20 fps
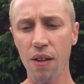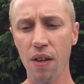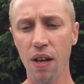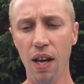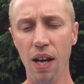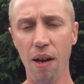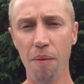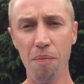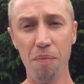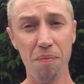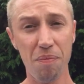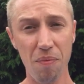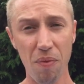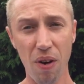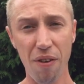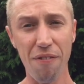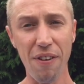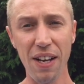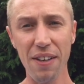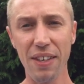Um,
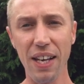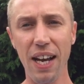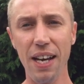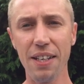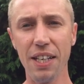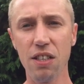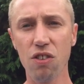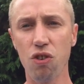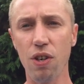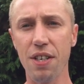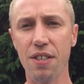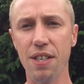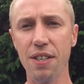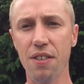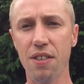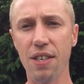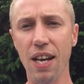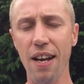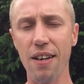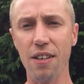I found out an interesting
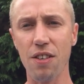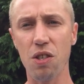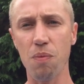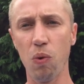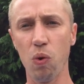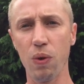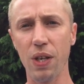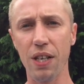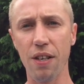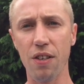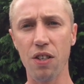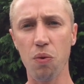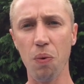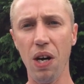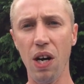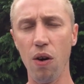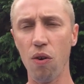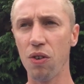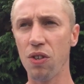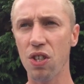stat this morning as well.